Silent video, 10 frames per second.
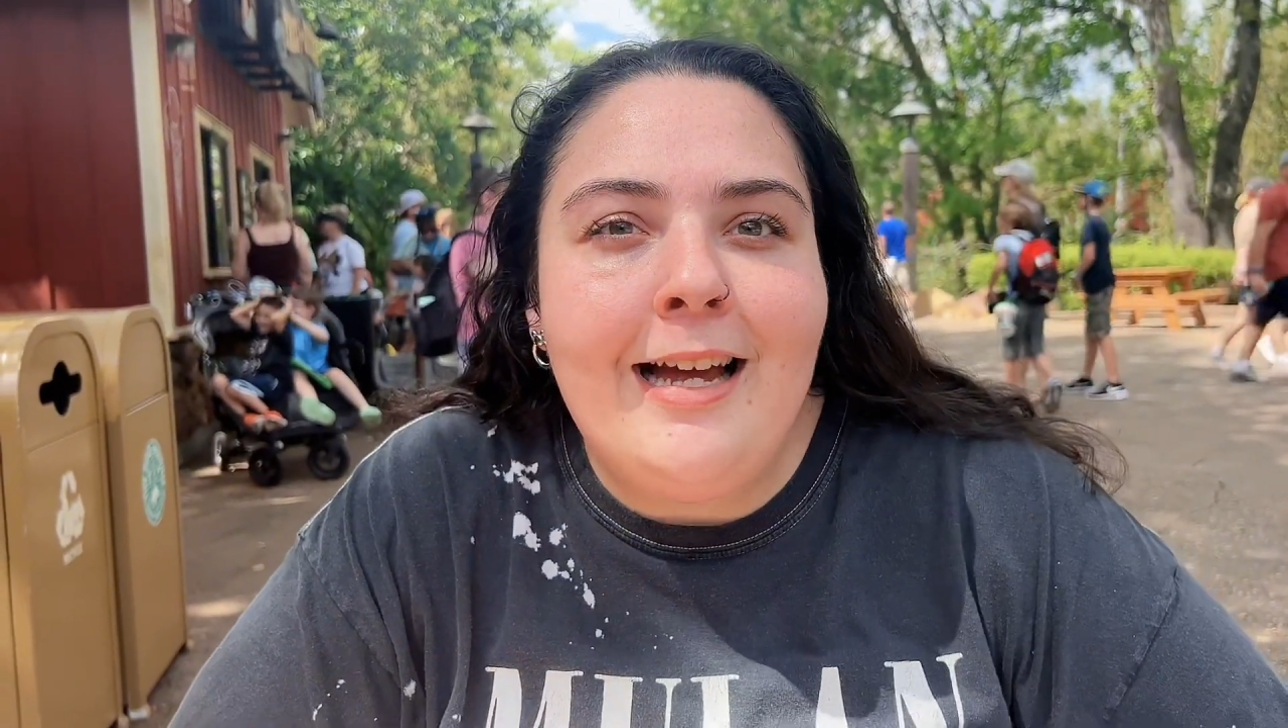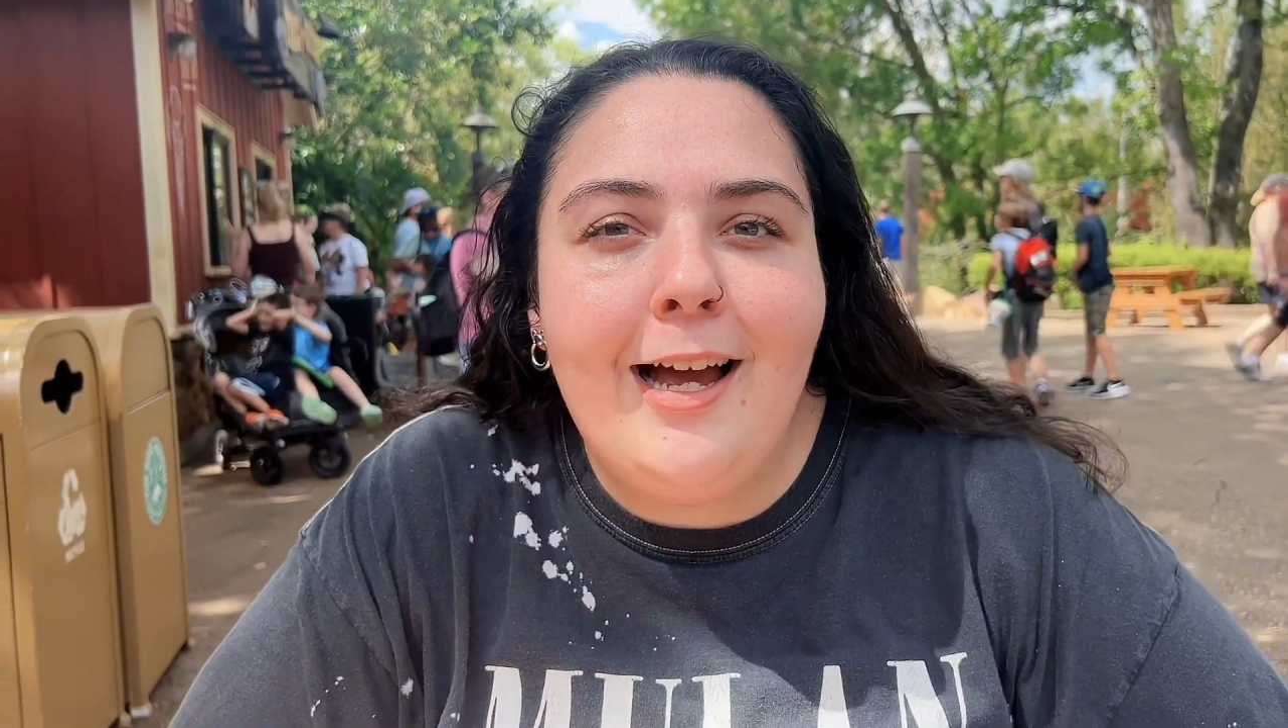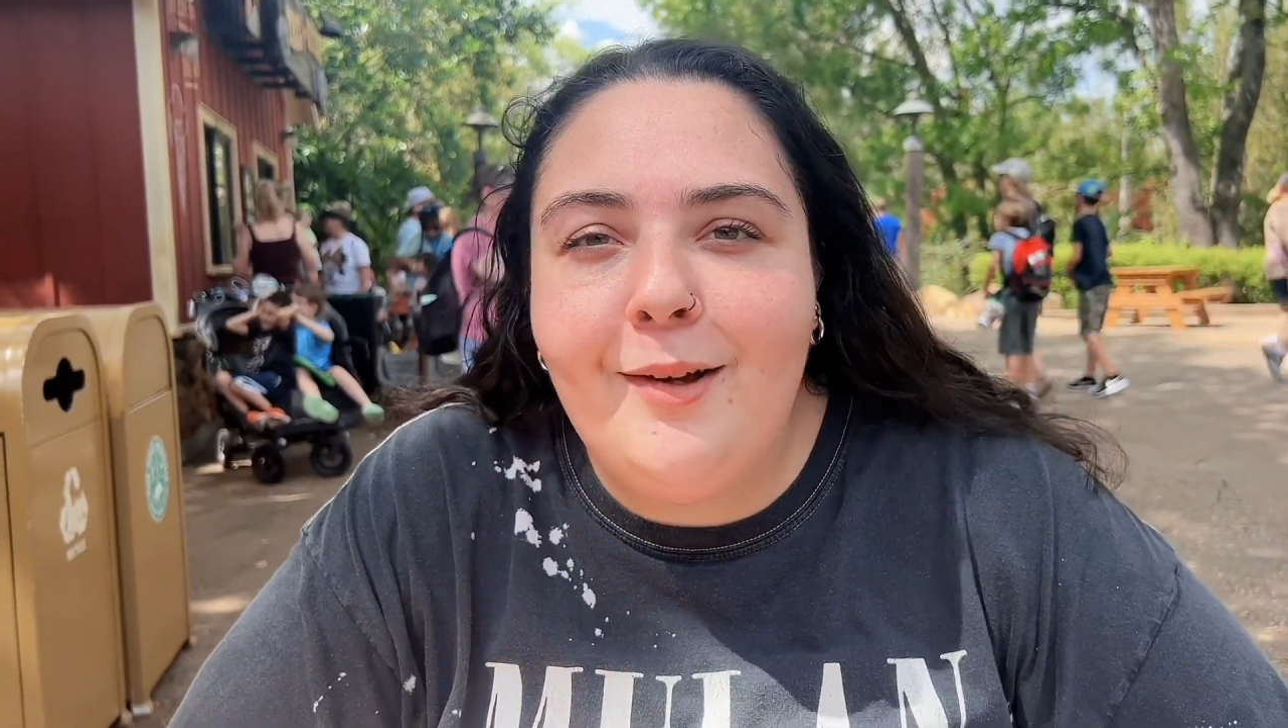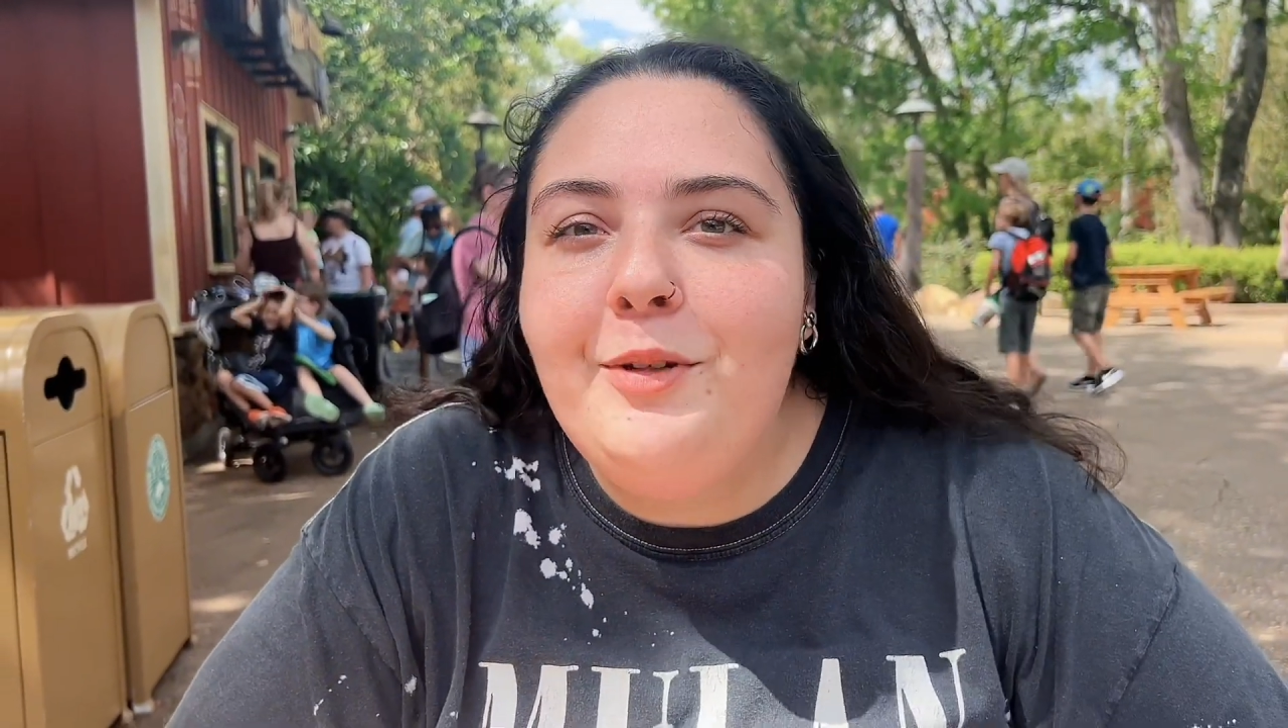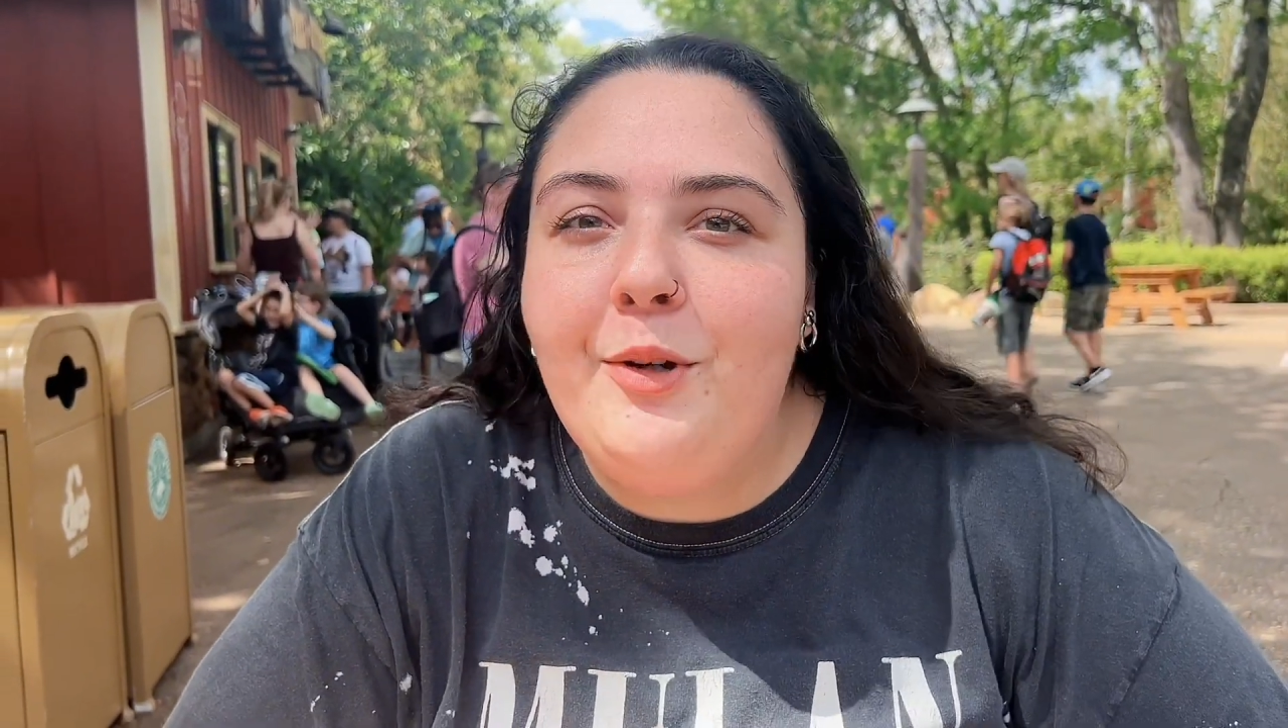
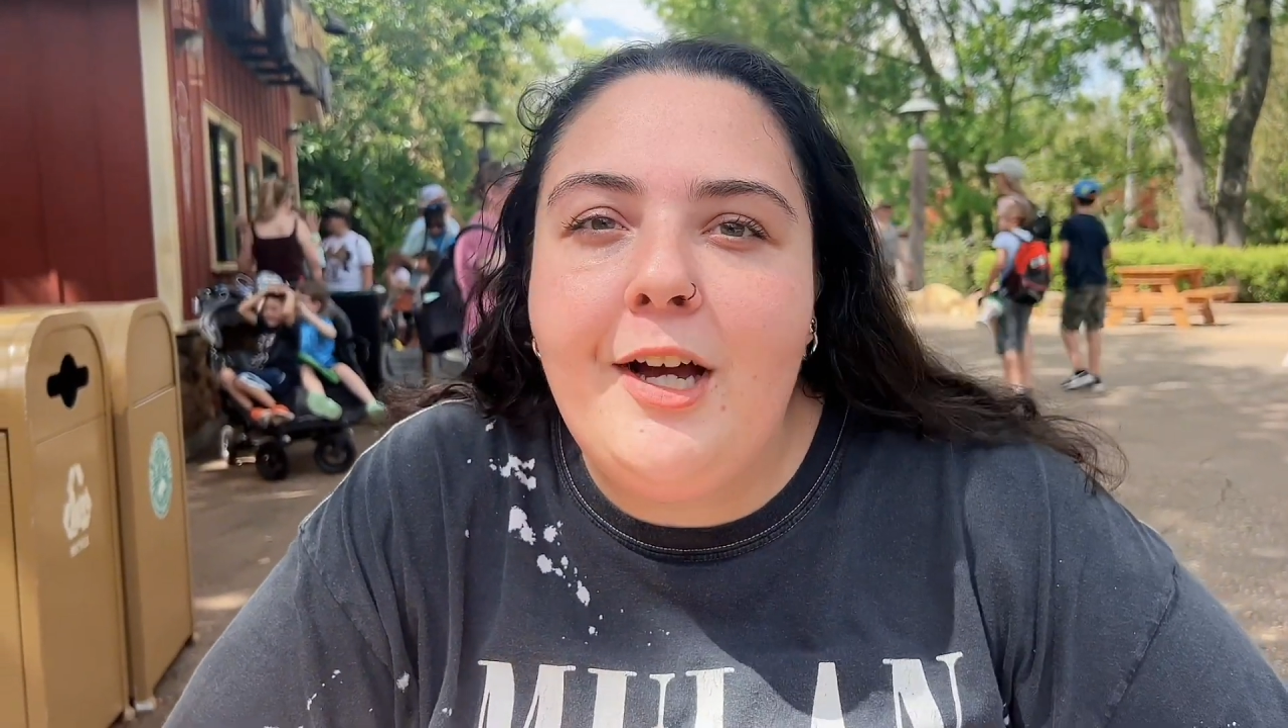time you